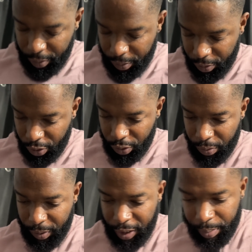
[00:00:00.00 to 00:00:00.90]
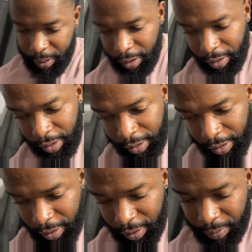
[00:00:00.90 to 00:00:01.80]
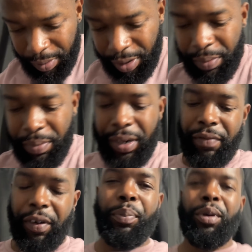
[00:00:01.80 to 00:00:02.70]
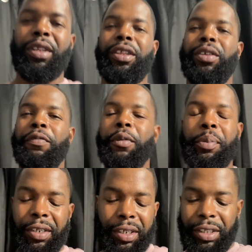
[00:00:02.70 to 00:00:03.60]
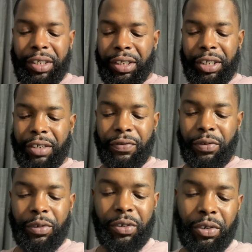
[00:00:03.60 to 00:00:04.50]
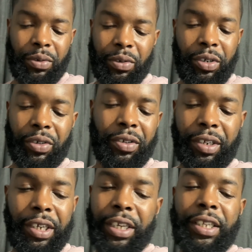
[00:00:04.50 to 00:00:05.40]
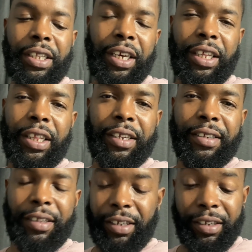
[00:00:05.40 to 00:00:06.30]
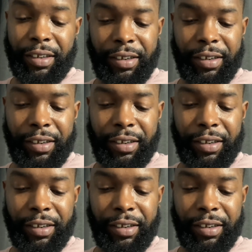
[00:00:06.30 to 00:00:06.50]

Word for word: I'm showing my plate. Me, no, me never pretty it up for presentation phone, so I'm just take it as it is